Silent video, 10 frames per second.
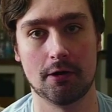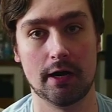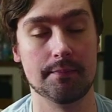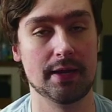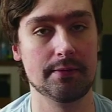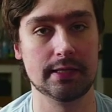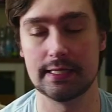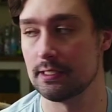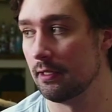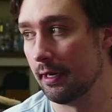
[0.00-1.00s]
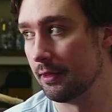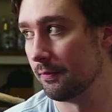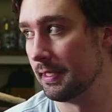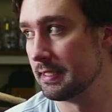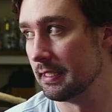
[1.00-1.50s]
And maybe that's a lot of the
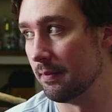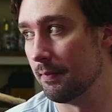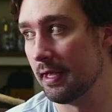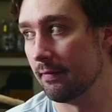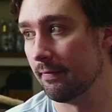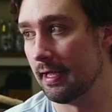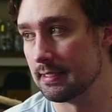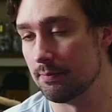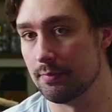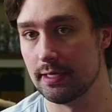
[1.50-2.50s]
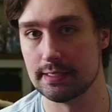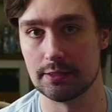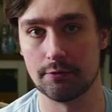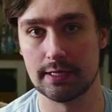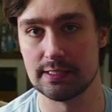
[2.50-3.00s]
reason that Maeve hasn't been as
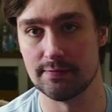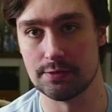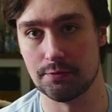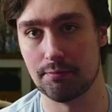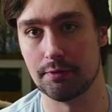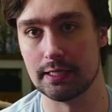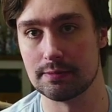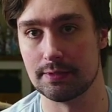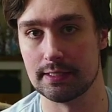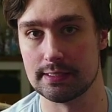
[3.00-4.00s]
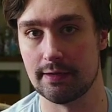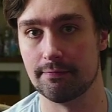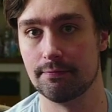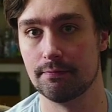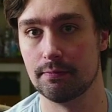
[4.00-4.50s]
aggressive as Ripley is because I've
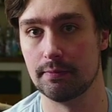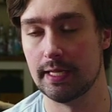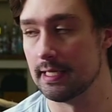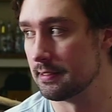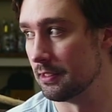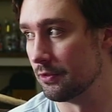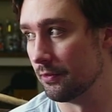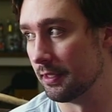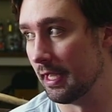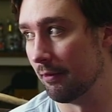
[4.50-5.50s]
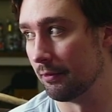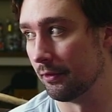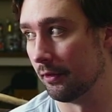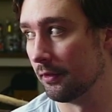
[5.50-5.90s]
instituted that with her.